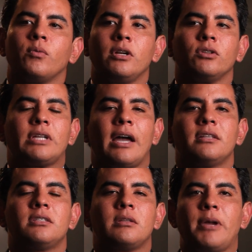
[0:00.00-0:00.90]
renal
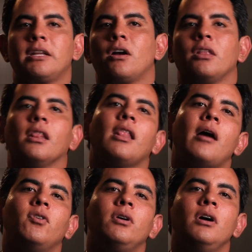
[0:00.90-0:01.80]
diets, depending on the
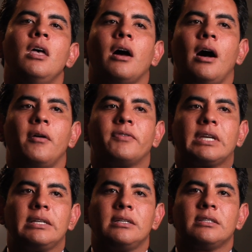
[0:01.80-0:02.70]
level of
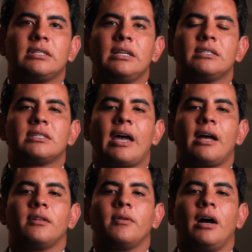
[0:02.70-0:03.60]
kidney disease
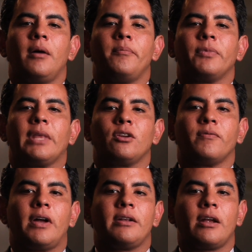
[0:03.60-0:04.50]
that that your
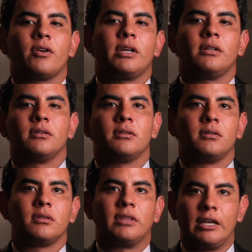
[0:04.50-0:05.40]
veterinarian
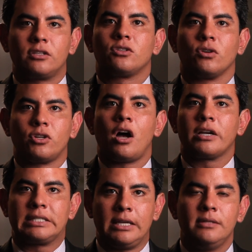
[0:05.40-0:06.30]
thinks your dog
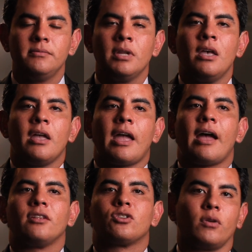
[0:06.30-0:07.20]
is in.
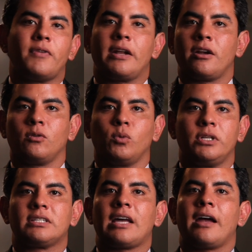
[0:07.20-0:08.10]
And so your veterinarian would
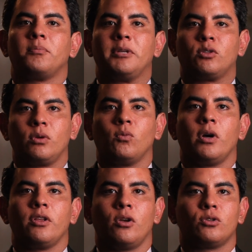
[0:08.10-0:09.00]
decide between
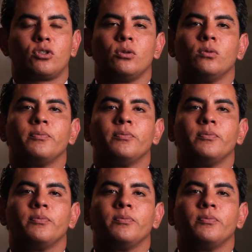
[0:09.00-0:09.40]
one of those two.